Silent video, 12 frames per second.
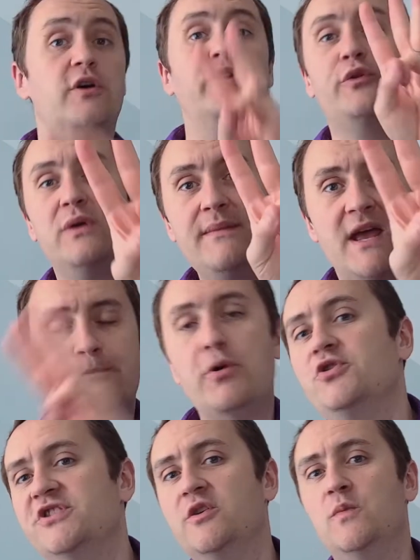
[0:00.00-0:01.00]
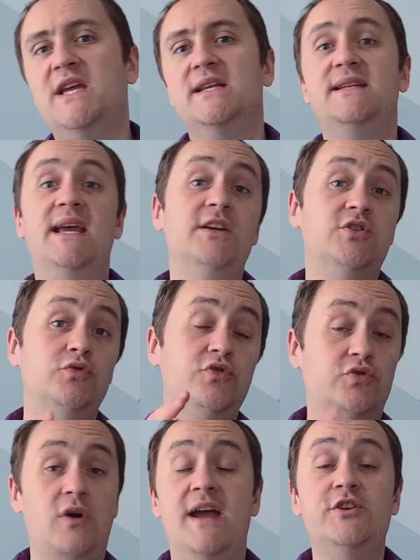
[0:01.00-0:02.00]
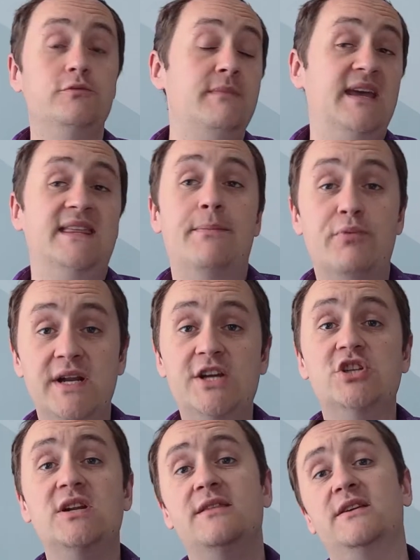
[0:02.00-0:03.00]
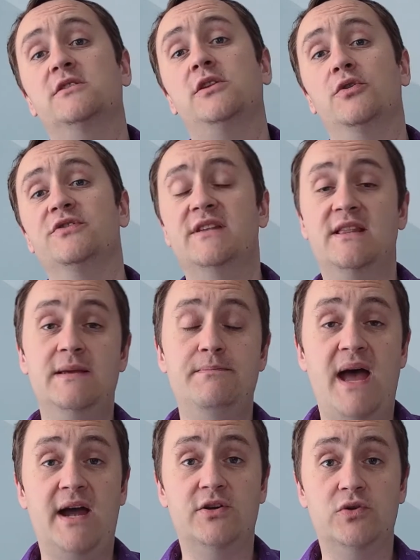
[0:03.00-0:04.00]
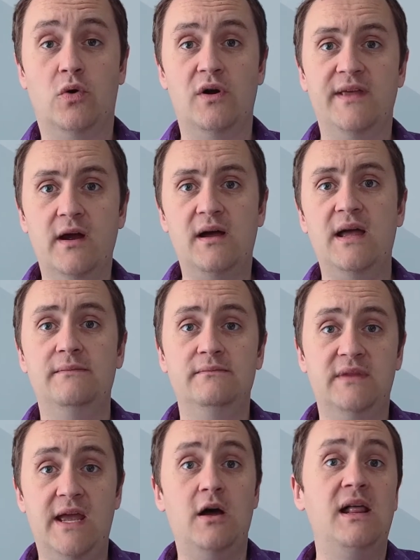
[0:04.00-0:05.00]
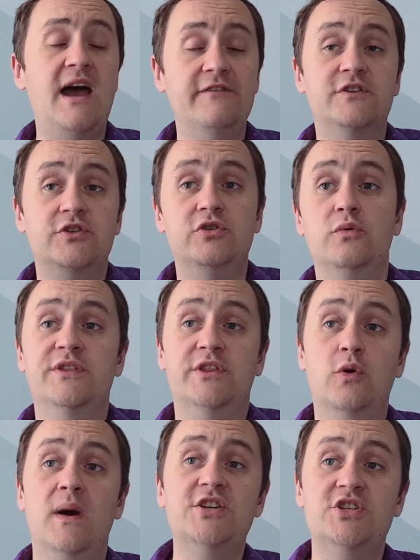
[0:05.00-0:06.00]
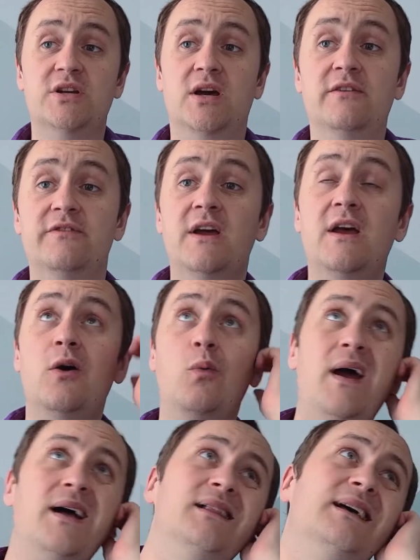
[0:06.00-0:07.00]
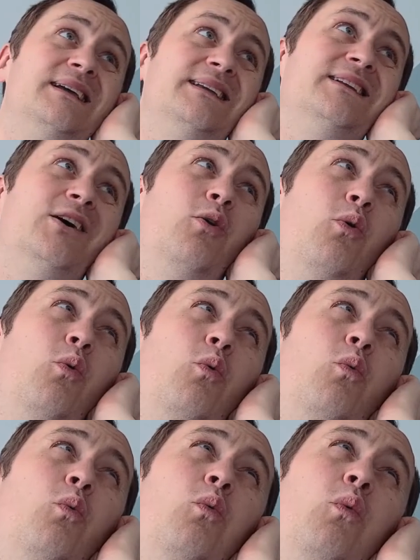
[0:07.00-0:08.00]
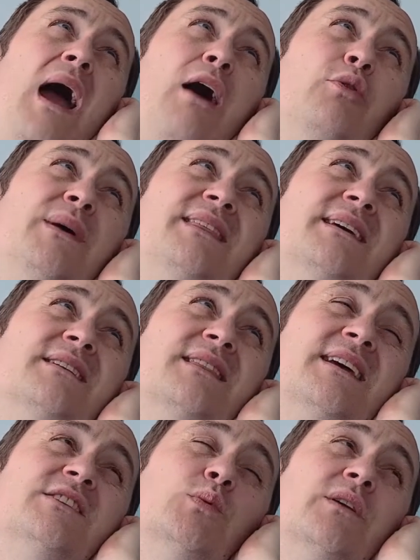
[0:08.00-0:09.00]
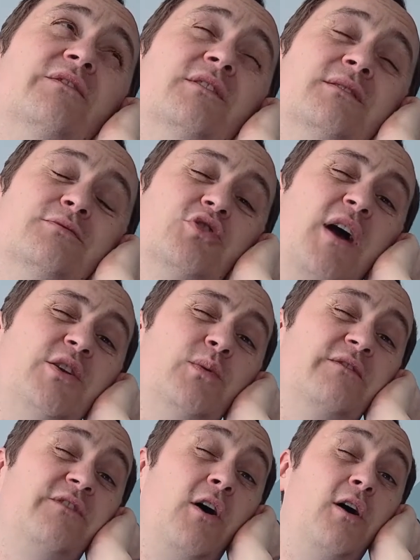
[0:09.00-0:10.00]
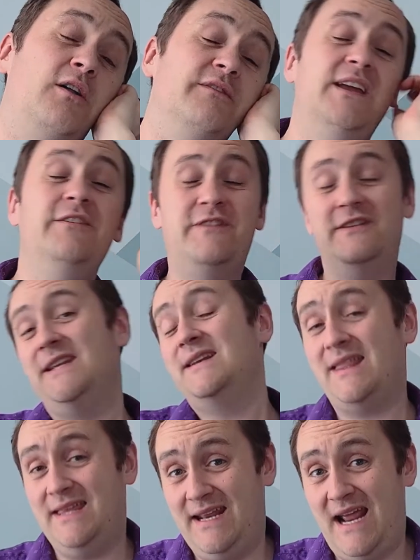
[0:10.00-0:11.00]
are three main approaches that we can take to trying to make that prediction and thus close the back door. And they all have to do with the question of, well, how do we think things would have tried to evolve if indeed nothing had